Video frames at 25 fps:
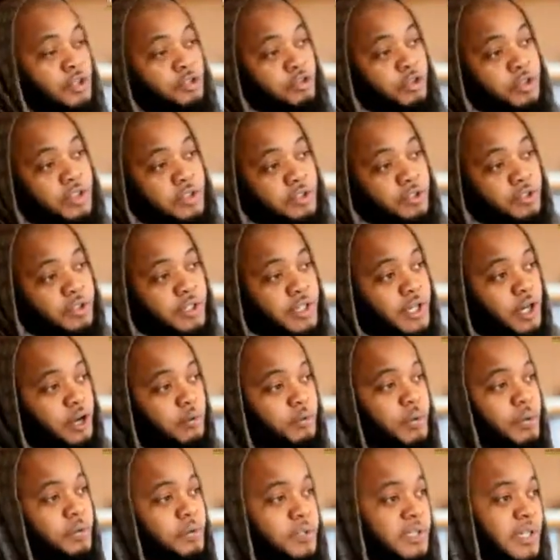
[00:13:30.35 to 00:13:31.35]
You can
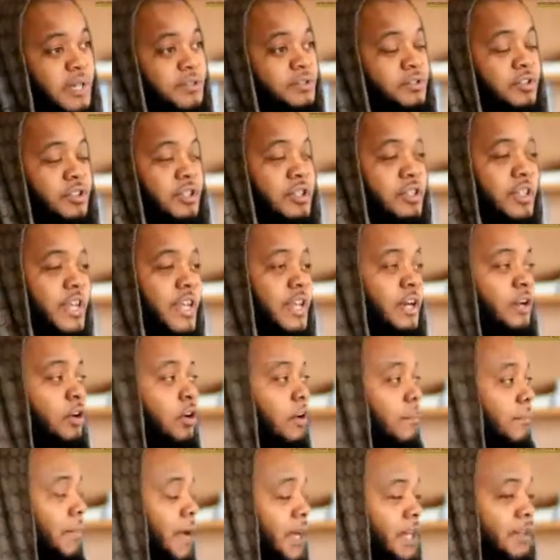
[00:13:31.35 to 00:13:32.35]
help people's lives. You can gain a
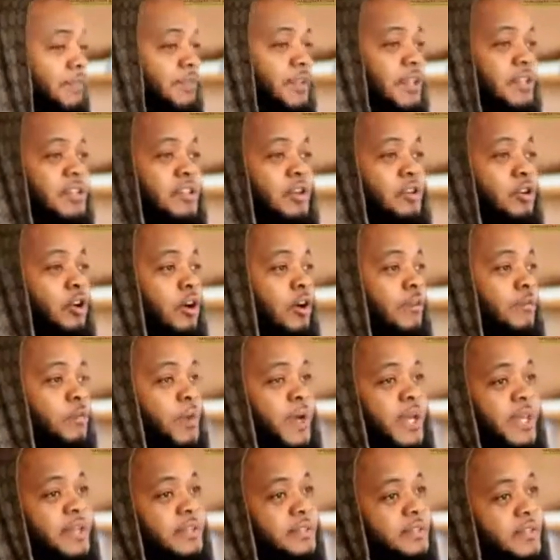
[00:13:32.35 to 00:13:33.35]
lot of money. There's a lot of
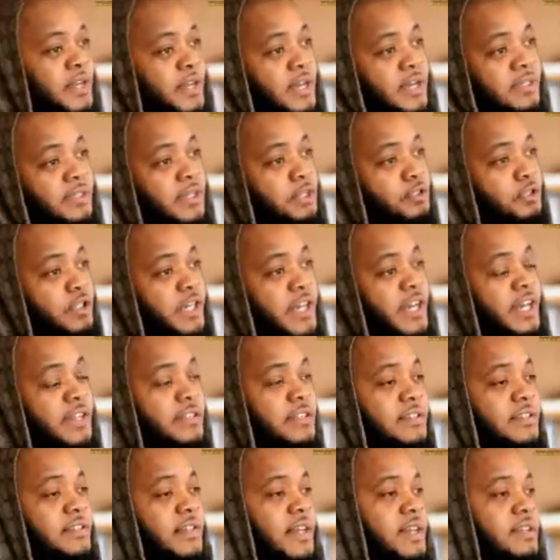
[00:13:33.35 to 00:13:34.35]
ways that you can
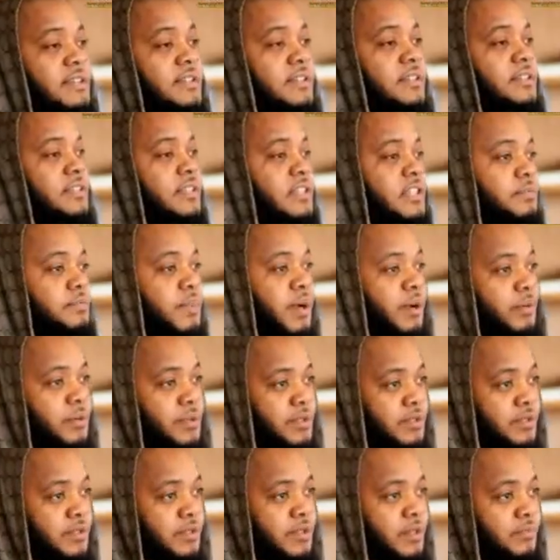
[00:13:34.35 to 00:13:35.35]
exercise these powers. You
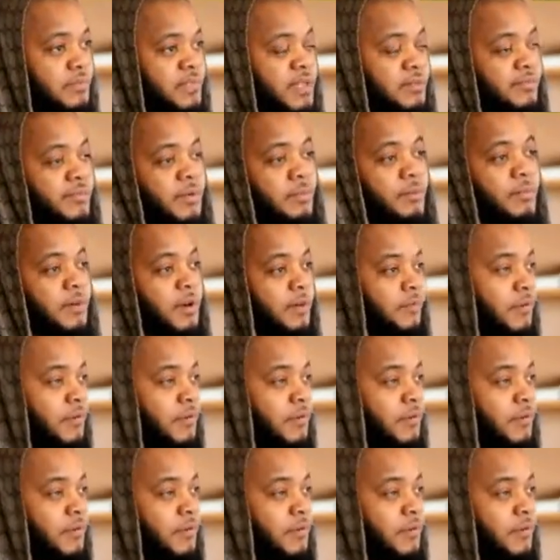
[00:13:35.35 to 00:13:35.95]
know what I'm saying?